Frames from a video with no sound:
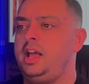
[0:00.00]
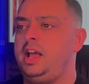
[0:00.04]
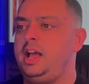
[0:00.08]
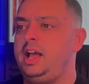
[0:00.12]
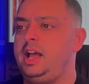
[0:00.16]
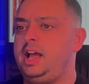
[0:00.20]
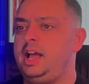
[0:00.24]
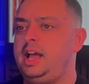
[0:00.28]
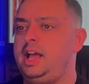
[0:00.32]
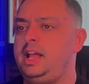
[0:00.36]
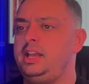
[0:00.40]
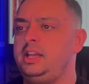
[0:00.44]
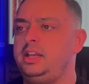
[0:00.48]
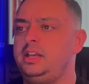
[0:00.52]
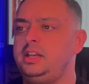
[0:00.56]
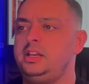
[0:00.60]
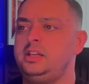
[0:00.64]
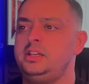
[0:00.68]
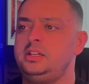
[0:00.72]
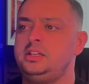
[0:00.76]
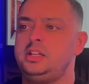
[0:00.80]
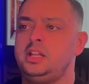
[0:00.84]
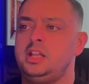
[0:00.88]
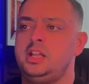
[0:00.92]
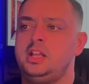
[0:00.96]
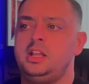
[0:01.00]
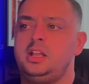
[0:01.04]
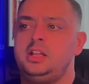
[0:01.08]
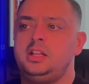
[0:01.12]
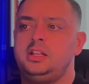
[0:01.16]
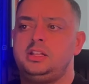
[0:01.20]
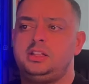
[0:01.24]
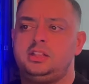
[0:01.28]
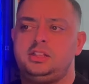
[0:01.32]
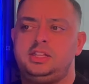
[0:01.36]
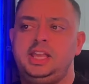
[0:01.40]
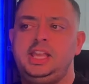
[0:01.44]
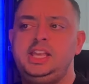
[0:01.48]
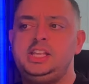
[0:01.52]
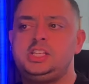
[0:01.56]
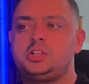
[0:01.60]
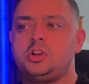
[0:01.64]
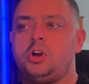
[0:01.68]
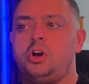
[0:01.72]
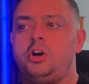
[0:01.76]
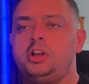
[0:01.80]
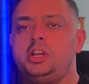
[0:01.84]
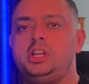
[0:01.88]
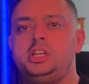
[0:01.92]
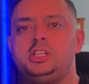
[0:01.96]
And these
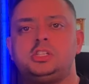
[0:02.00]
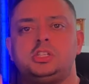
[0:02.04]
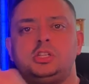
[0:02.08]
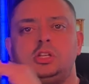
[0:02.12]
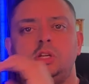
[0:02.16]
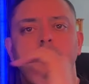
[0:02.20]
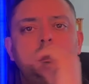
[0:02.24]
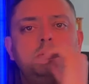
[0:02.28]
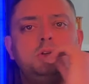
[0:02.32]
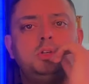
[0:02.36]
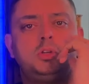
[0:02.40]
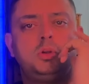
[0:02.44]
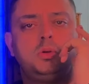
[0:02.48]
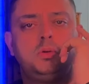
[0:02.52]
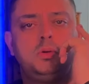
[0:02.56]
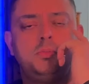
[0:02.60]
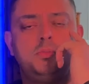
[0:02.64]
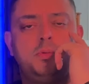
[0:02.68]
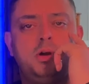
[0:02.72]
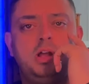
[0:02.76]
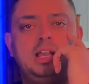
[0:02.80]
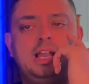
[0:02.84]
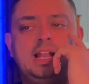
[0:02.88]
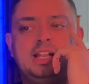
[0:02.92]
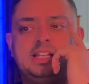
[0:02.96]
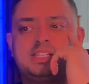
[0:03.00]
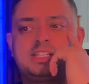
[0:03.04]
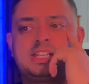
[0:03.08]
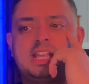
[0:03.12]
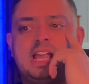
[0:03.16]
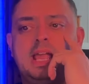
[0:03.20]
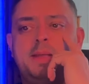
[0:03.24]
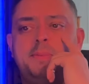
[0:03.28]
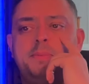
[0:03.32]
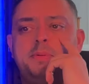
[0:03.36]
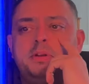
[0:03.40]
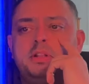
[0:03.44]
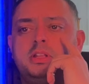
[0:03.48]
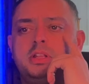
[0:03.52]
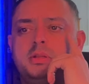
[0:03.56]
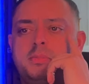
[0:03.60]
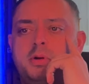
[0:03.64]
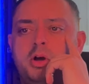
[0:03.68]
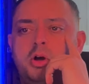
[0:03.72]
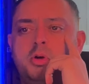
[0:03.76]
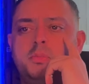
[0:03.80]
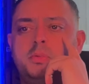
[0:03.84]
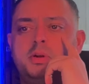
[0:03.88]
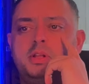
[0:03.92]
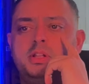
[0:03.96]
guys who are doing my landscaping at the
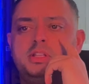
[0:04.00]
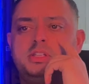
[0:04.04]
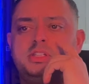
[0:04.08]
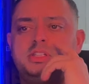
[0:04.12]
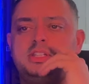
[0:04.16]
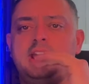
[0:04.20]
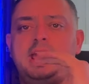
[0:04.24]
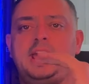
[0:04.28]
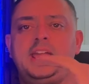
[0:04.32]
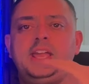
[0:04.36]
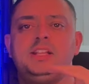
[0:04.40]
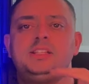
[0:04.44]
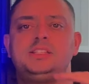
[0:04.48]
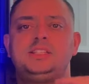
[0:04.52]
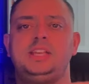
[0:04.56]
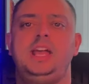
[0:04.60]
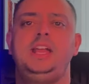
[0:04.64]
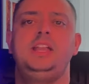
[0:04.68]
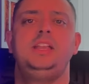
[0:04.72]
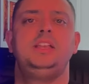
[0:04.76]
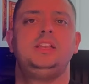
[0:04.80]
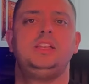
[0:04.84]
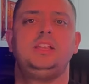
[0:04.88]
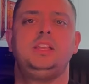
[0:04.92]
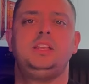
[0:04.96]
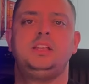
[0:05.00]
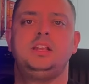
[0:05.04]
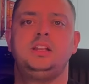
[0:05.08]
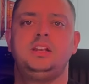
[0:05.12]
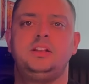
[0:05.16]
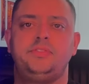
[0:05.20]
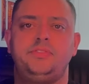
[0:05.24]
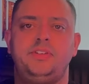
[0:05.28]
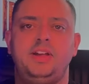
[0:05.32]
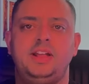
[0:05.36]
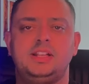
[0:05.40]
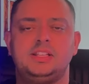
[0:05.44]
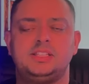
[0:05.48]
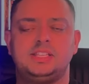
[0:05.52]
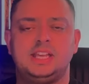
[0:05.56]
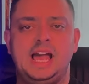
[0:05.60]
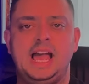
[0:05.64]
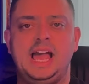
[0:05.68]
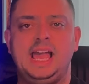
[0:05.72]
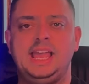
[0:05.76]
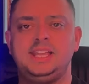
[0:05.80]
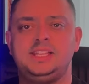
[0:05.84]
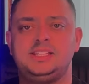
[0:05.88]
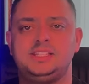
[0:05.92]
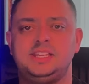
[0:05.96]
moment, they attended an event at
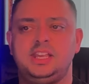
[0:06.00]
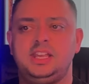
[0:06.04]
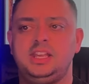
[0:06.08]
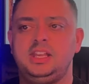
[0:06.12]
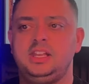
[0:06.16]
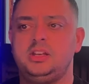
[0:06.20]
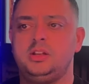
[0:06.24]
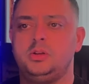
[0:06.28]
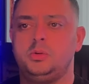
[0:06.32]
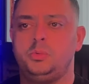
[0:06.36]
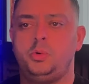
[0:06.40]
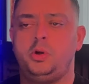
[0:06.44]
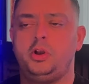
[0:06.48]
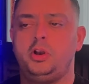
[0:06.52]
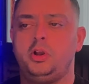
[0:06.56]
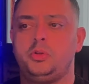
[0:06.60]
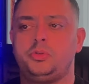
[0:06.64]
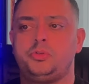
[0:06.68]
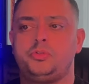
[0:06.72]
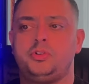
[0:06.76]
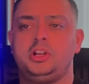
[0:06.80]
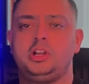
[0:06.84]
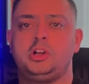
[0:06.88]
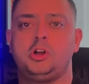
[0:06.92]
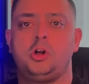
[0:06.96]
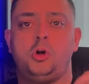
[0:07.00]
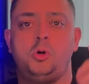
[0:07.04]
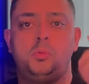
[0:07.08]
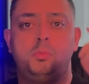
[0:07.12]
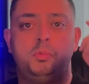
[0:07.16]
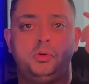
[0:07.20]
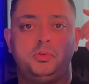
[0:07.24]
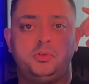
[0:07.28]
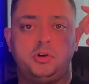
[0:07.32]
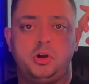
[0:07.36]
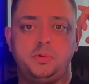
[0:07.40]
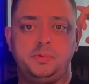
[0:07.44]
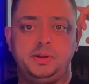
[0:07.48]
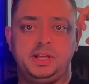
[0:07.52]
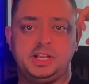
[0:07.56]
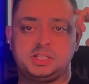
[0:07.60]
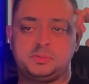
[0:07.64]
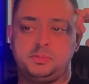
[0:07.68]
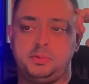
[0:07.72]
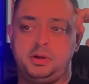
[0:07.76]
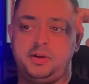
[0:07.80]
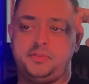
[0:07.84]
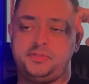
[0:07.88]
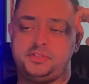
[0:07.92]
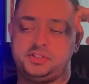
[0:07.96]
18 at 103 Colmore Road next
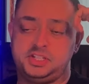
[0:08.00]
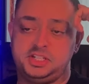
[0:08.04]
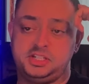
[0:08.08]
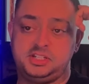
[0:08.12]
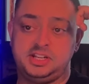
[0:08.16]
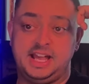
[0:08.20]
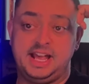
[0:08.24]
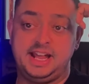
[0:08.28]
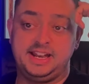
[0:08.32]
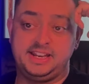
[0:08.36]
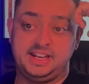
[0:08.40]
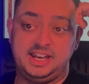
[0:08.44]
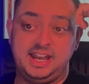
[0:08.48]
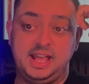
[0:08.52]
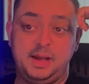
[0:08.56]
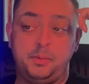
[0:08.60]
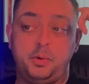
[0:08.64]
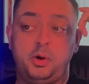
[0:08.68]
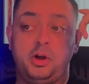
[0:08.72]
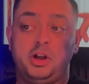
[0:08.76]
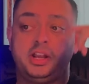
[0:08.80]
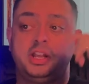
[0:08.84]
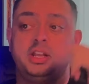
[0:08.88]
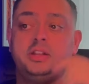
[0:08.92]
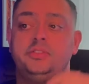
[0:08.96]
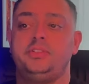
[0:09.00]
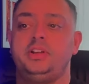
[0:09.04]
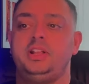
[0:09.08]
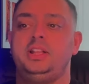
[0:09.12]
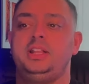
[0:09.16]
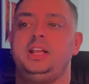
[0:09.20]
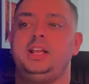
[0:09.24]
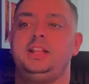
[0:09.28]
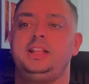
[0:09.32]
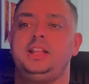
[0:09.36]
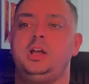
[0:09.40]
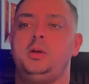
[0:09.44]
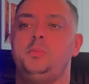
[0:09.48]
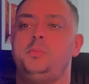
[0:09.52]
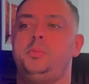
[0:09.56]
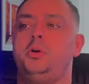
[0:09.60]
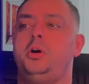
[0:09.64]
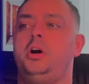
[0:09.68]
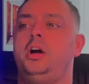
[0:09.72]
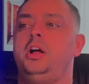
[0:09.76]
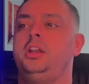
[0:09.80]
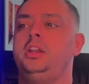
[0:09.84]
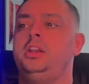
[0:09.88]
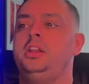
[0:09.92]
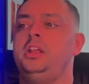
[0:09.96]
to my offices. I had a networking event there that I put
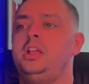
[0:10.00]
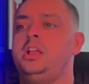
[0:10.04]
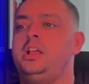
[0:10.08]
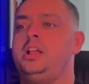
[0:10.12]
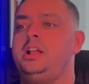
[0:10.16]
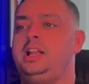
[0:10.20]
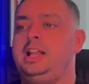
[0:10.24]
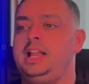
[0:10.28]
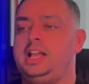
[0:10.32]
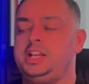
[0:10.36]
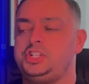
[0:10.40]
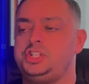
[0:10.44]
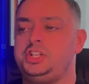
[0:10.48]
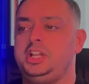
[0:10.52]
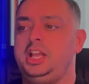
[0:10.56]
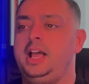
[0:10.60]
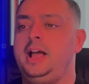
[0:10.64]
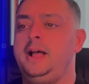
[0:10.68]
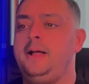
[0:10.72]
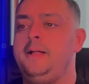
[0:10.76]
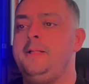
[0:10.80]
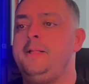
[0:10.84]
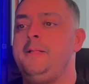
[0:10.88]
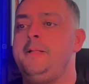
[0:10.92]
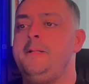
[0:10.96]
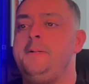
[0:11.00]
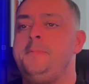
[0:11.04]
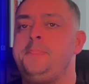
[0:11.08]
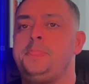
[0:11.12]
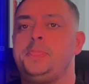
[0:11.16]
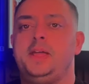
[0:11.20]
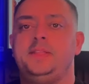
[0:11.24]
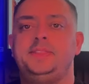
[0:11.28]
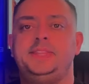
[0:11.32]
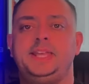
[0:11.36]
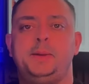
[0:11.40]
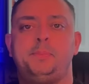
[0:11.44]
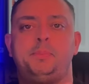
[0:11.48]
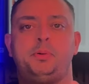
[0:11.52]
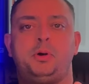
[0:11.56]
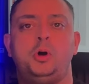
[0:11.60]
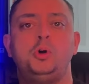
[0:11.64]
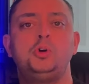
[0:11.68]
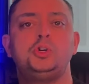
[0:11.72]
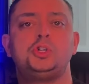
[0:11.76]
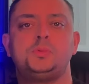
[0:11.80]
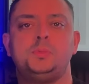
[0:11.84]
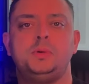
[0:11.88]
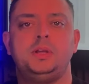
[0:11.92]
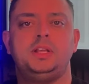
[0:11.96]
on last year, and they
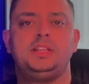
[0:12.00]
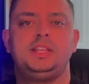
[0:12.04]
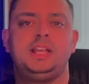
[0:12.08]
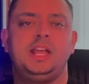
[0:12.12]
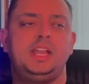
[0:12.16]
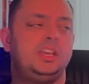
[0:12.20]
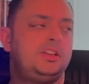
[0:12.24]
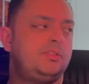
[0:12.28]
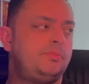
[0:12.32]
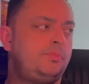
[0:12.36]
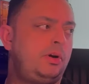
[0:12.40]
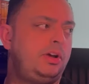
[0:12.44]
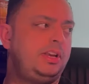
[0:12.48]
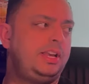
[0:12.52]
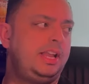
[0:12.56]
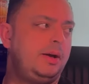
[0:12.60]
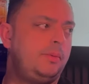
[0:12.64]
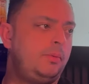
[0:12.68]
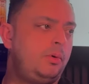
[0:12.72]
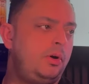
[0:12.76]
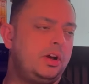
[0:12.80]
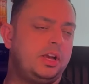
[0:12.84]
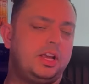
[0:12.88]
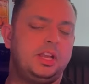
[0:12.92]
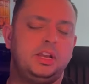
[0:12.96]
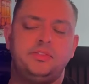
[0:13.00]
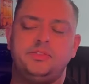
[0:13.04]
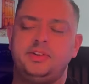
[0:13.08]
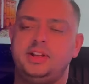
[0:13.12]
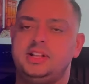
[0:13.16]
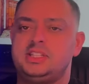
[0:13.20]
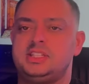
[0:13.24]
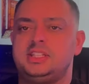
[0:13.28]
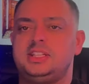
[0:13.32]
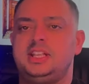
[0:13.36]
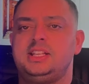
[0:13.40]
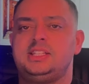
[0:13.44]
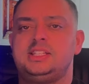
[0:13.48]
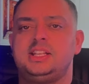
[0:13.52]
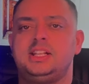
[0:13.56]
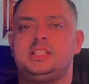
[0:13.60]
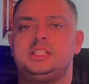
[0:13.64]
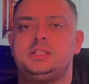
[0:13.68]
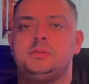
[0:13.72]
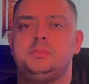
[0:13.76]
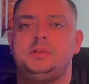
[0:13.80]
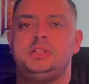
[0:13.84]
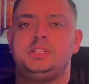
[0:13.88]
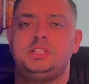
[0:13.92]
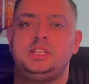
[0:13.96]
approached me at the end of my networking event and they said
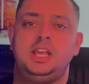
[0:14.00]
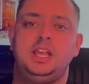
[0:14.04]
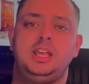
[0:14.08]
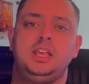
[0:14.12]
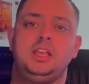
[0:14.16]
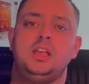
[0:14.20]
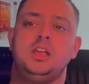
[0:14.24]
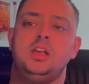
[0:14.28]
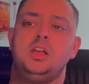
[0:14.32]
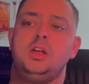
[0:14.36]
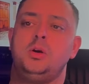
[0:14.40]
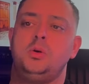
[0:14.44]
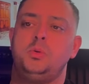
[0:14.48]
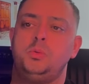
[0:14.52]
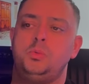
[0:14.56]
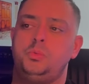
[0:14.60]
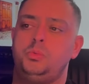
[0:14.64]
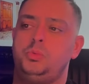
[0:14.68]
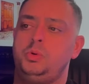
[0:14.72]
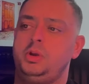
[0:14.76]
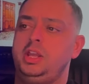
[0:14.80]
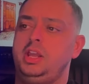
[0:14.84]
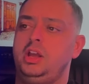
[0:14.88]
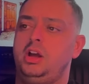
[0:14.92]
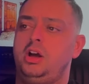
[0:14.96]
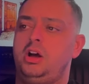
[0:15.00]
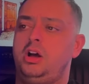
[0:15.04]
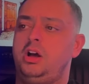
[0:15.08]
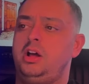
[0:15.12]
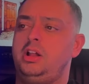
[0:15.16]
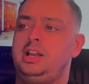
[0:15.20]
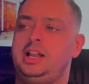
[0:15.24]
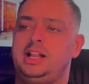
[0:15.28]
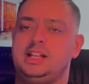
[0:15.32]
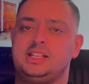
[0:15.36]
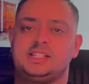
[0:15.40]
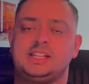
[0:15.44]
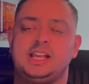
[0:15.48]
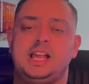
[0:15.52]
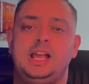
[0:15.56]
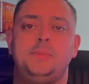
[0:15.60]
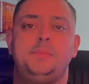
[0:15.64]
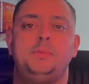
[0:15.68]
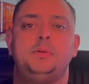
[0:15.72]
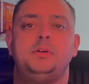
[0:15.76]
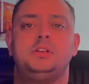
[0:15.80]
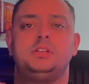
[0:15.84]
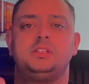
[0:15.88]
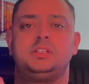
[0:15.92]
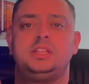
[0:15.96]
to me, "Steve, we are
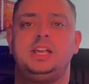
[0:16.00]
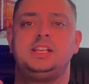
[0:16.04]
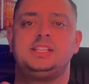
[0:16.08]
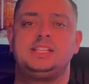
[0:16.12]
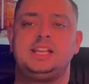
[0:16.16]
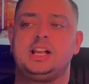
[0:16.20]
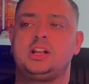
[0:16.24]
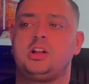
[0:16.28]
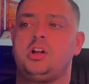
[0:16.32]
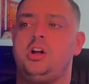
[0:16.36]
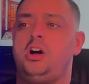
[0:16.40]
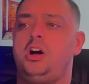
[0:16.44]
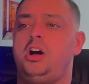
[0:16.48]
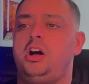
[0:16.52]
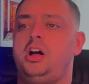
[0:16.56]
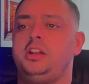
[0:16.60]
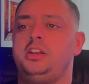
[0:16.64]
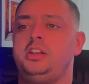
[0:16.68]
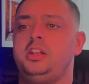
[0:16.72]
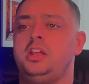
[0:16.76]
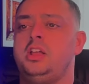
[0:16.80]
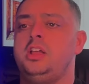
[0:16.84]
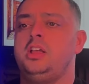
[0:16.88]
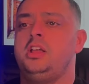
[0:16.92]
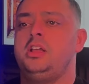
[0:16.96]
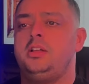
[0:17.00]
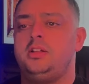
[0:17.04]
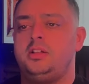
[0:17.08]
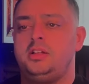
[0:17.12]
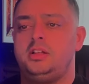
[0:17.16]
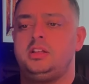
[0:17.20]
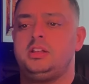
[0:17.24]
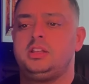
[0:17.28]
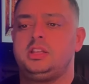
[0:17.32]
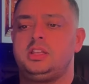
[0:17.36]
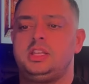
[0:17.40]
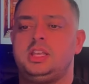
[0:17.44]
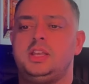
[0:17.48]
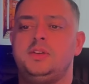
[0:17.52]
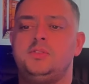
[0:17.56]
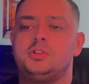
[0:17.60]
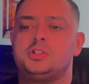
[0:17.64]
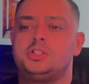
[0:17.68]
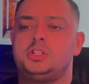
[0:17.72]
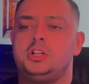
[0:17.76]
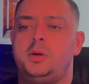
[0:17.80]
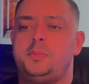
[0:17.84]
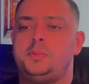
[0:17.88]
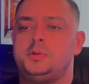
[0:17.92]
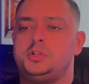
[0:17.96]
landscapers, there's our card, give
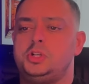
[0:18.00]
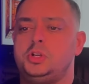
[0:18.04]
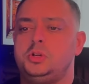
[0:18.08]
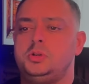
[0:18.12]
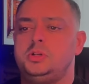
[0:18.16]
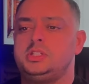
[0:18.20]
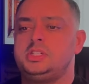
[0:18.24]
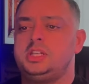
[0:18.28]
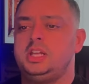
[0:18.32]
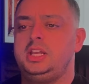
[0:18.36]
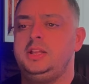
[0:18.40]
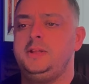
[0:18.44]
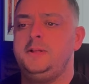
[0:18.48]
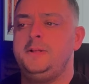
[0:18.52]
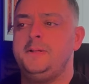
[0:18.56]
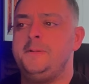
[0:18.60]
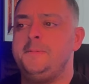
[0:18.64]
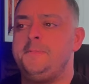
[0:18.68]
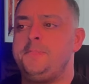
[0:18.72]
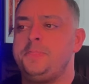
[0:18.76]
us an opportunity."